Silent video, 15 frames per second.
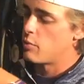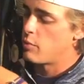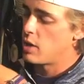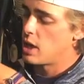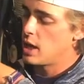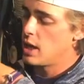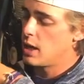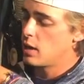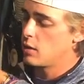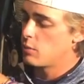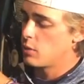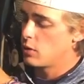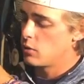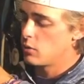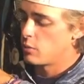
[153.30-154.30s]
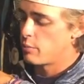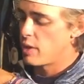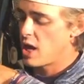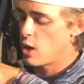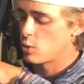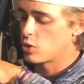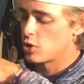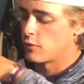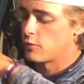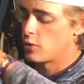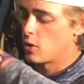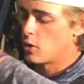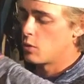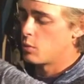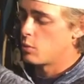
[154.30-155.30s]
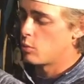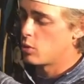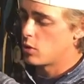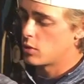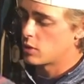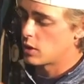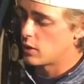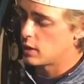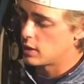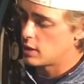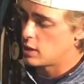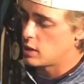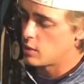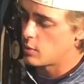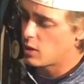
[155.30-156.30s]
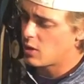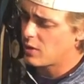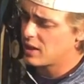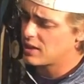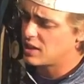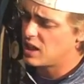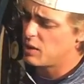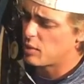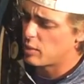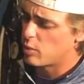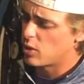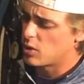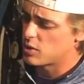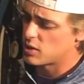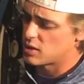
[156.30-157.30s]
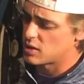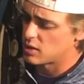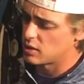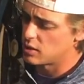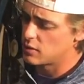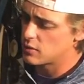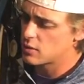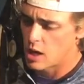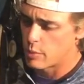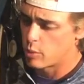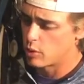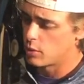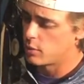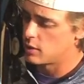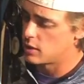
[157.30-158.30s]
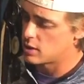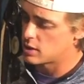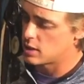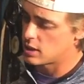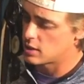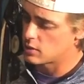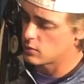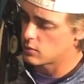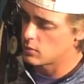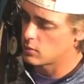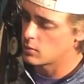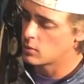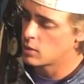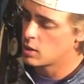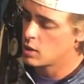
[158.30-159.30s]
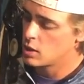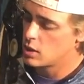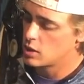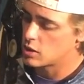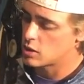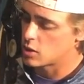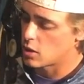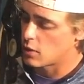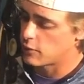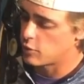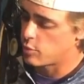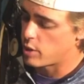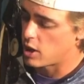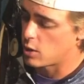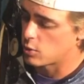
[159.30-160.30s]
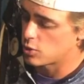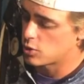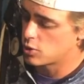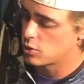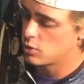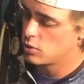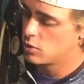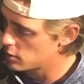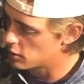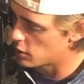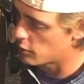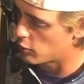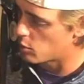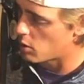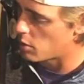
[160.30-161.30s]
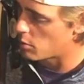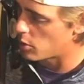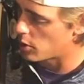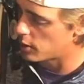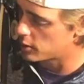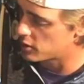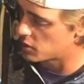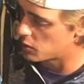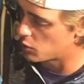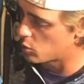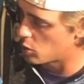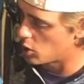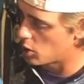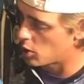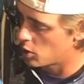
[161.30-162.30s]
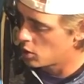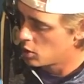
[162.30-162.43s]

bag, my little pouch of tournament balls I like to keep. I don't like to keep my balls in sleeves. I put them in this nice little soft pouch. Some of them aren't marked, some of them are.